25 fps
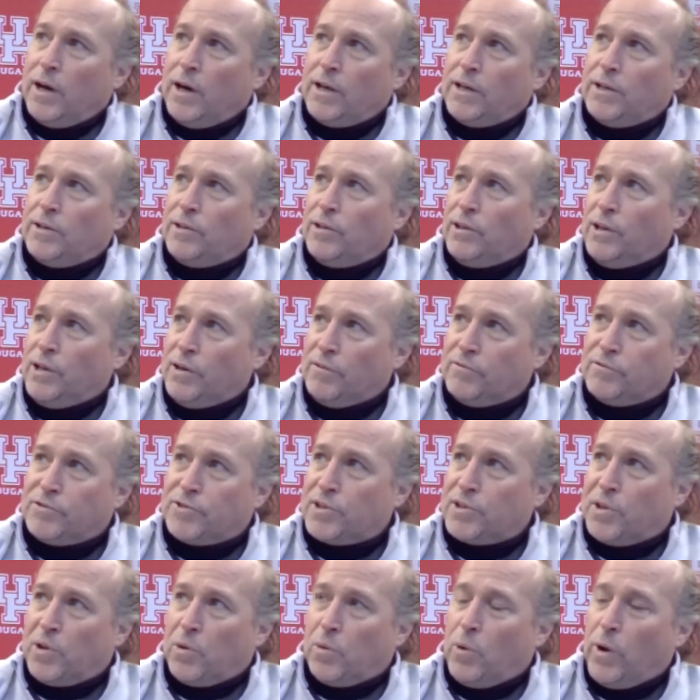He lives
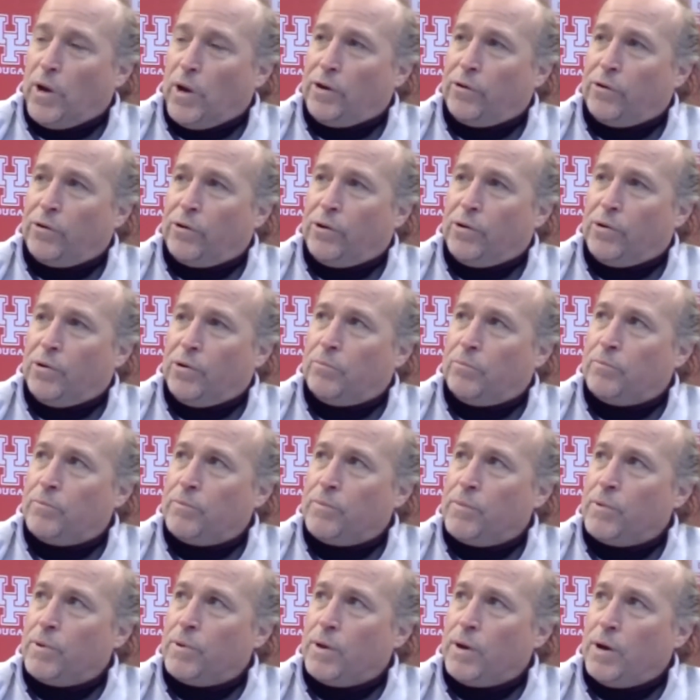in the weight
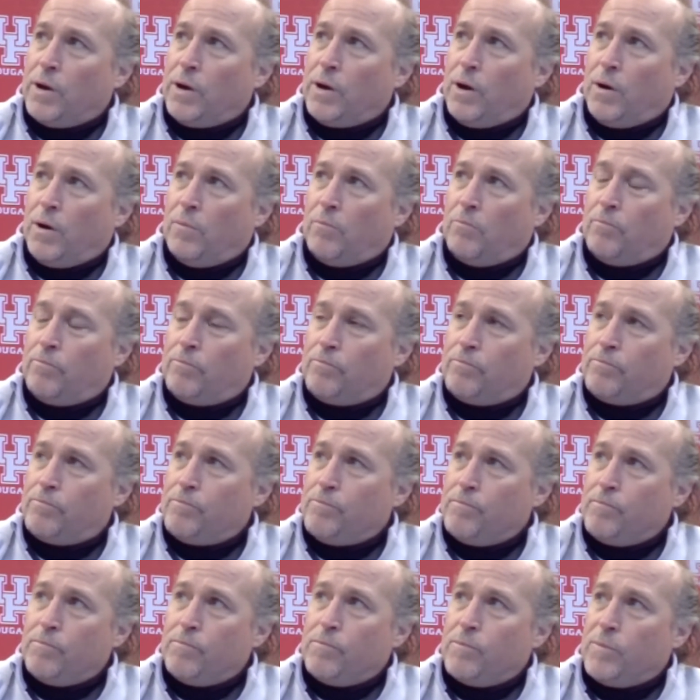room.
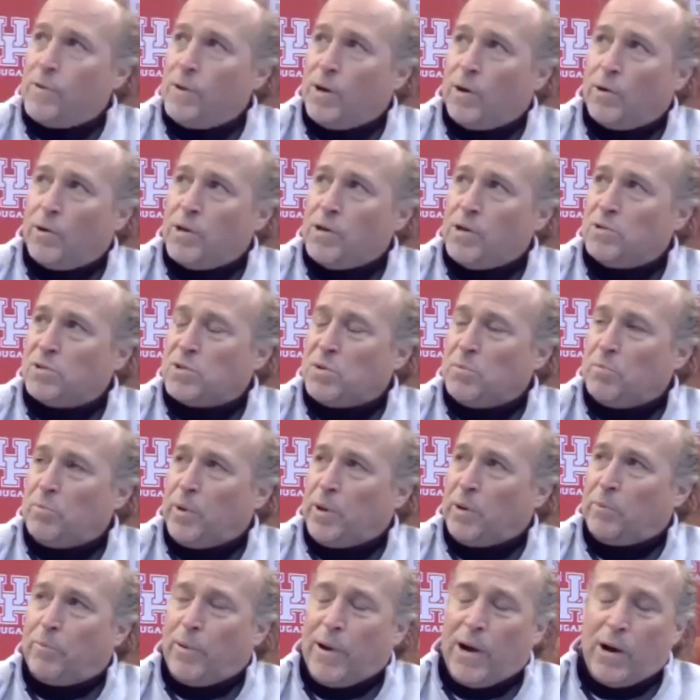You know, he was a
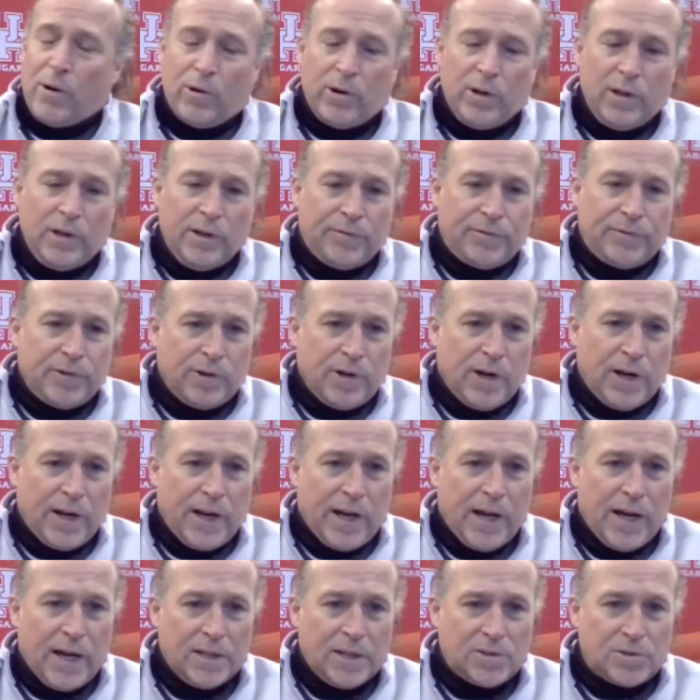big power lifter out
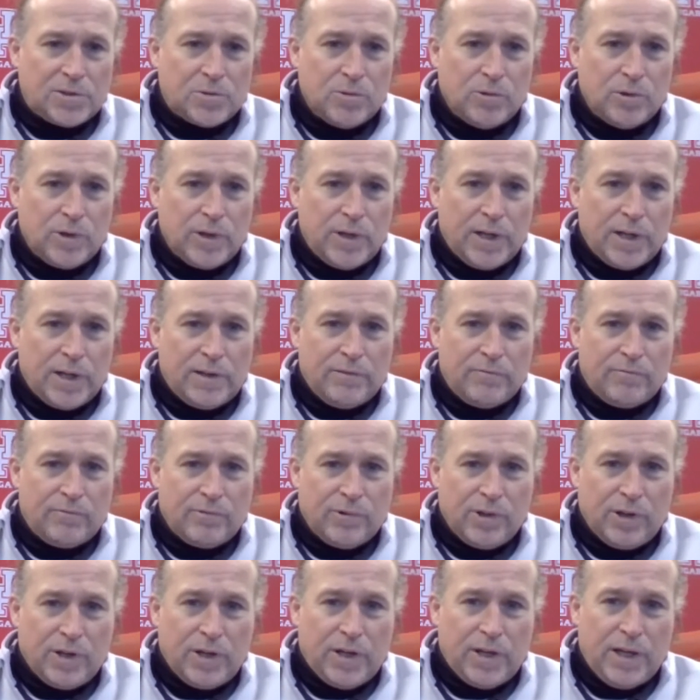of high school. He doesn't
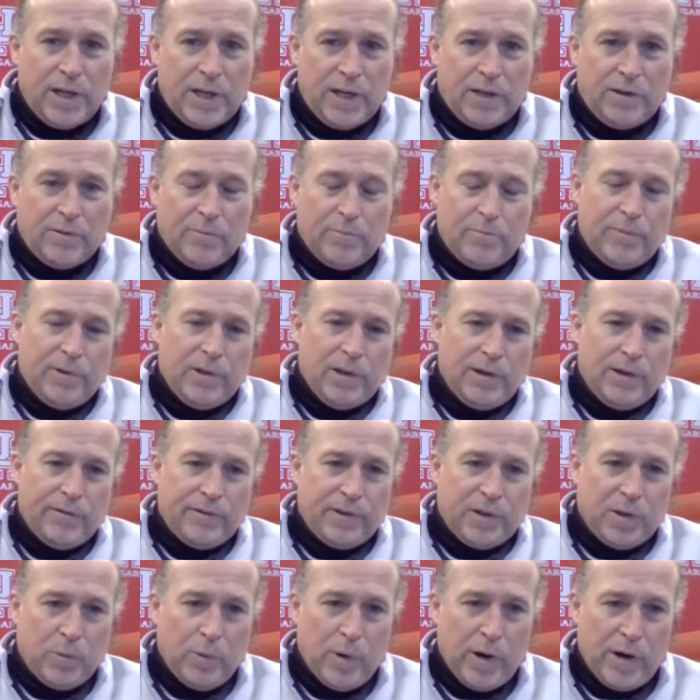really need to live
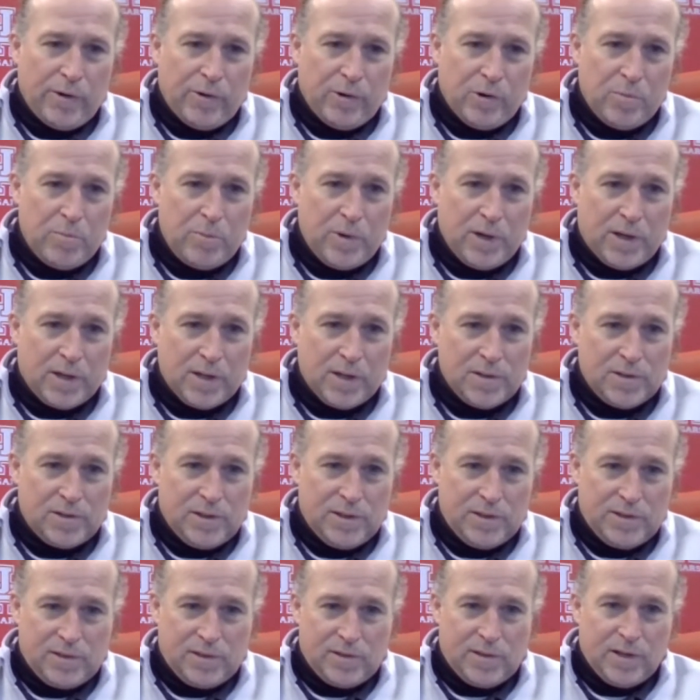in the weight room because
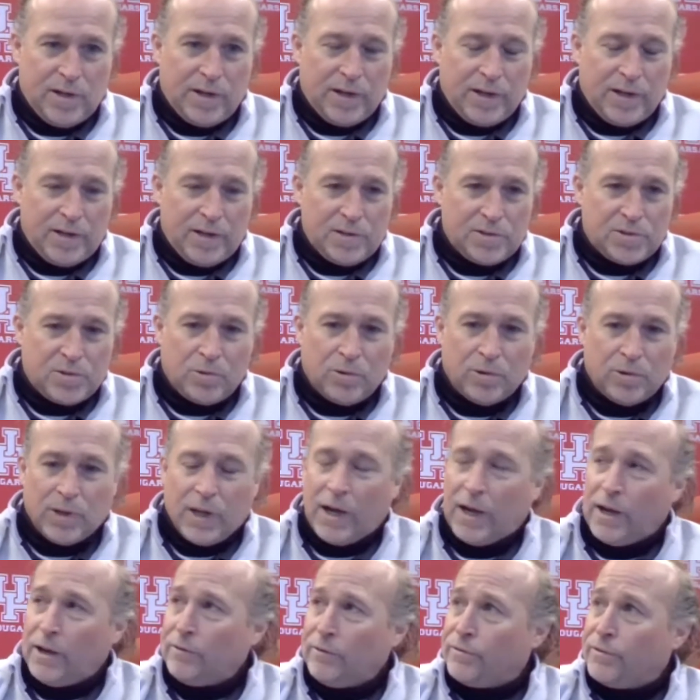he's done it his whole
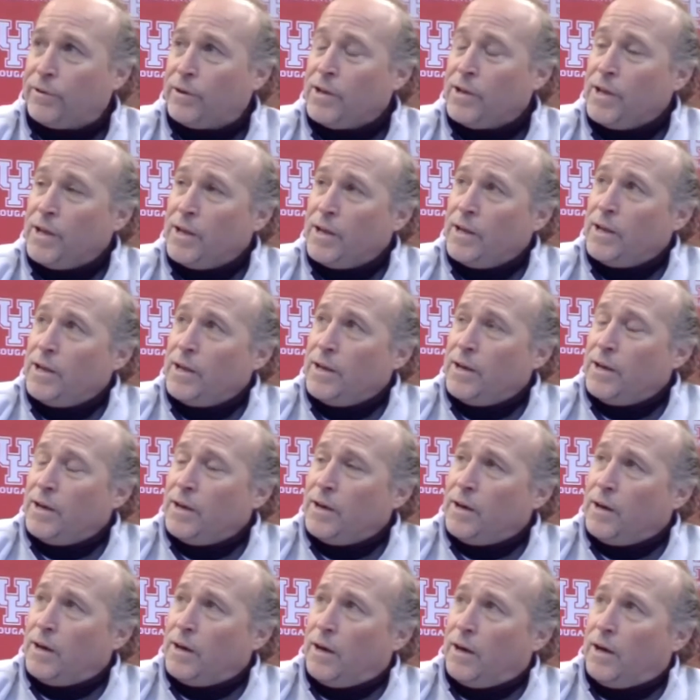
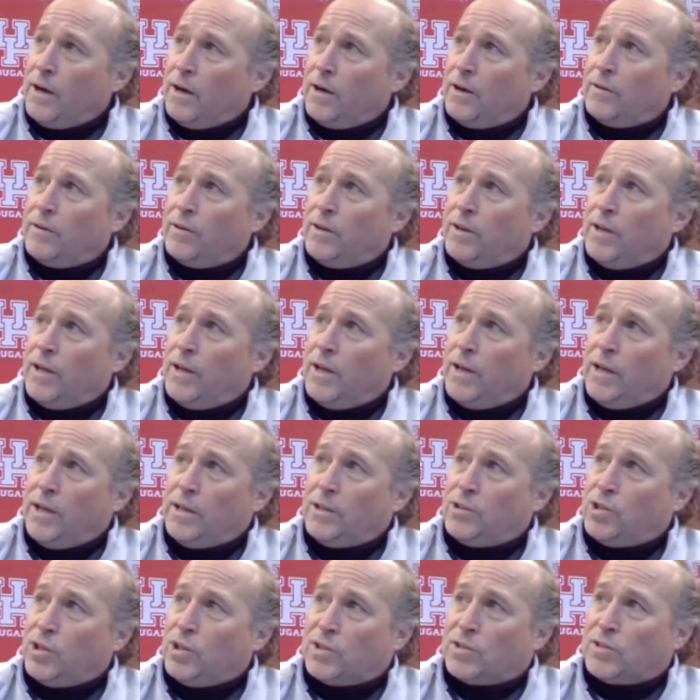life.
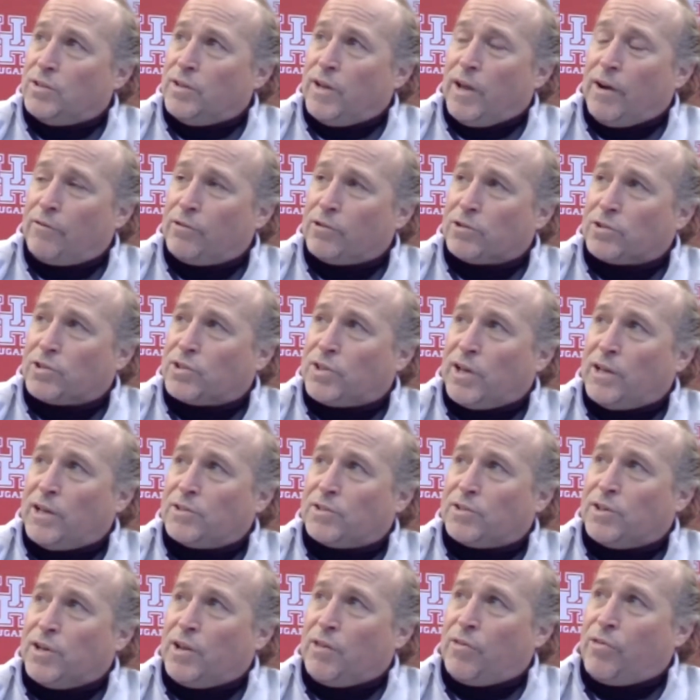It just never
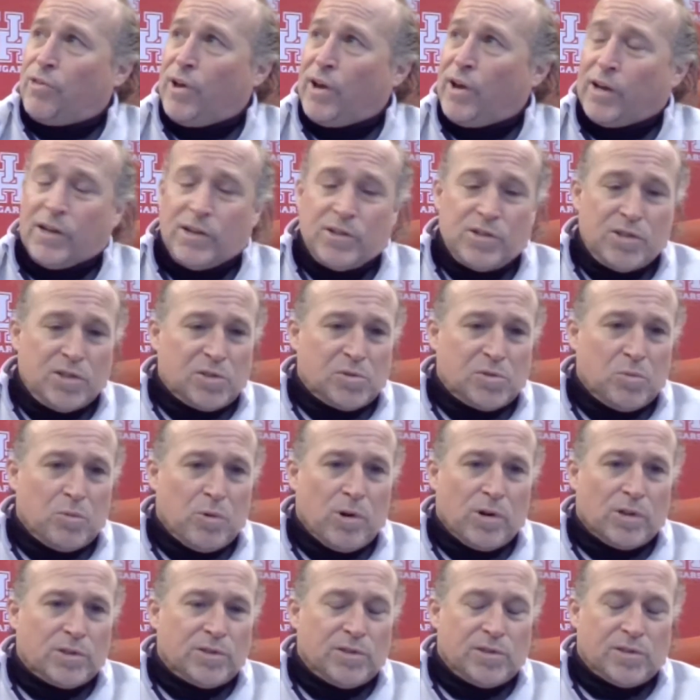says anything and just
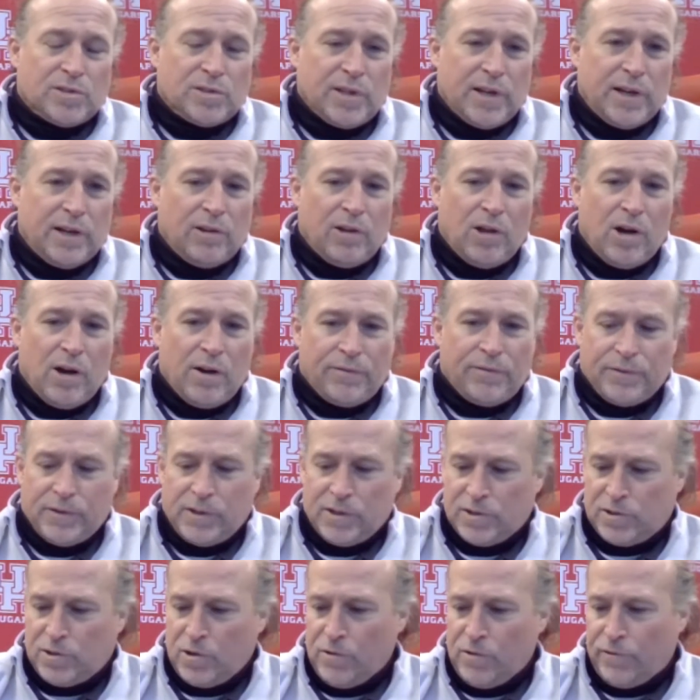works his tail off and
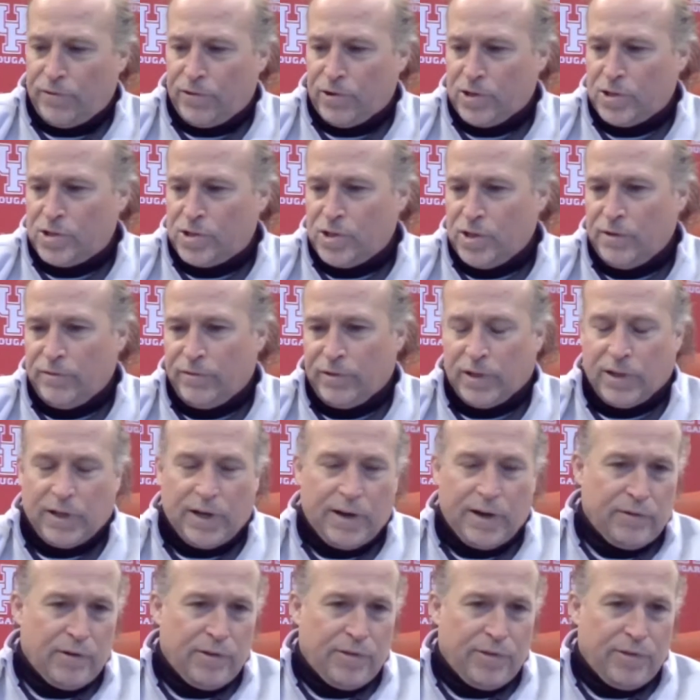is overachieving in
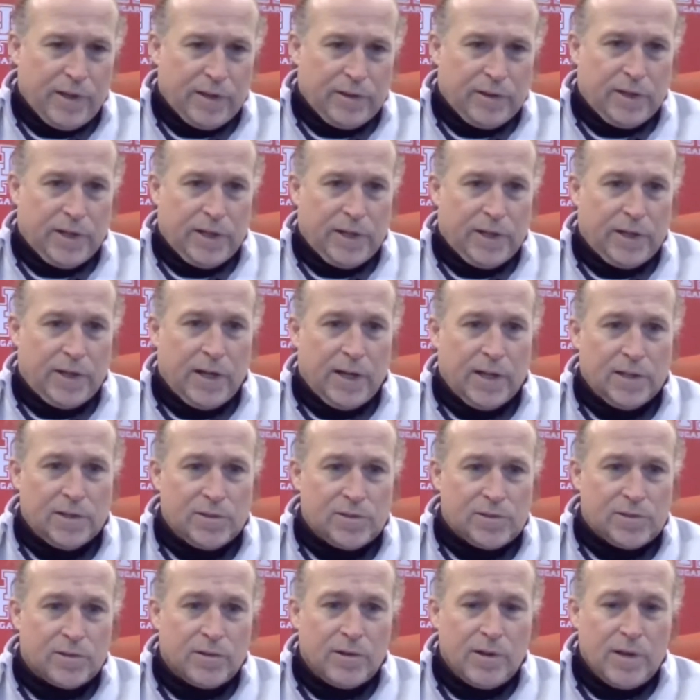everything that he
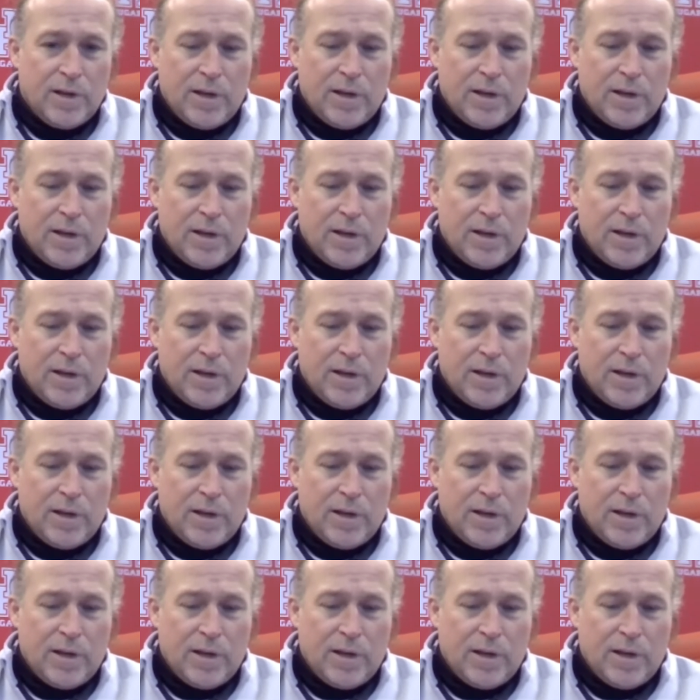does.